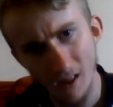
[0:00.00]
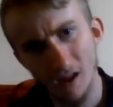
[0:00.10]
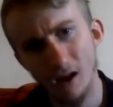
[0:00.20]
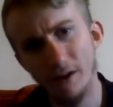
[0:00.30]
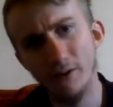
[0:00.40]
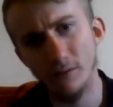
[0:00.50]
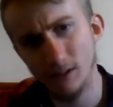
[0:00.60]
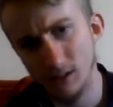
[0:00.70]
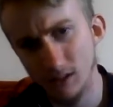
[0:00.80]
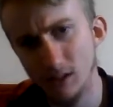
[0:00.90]
Another
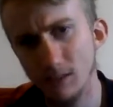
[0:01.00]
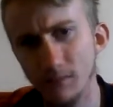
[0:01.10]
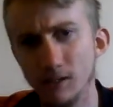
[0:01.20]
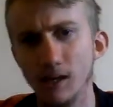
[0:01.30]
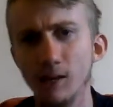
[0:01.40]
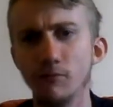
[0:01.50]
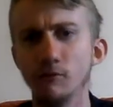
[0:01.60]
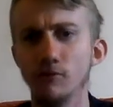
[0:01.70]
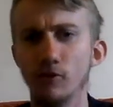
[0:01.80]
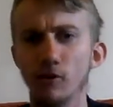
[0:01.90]
season in mid-table was
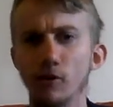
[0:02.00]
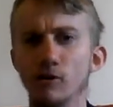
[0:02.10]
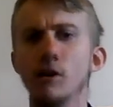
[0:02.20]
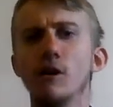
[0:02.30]
followed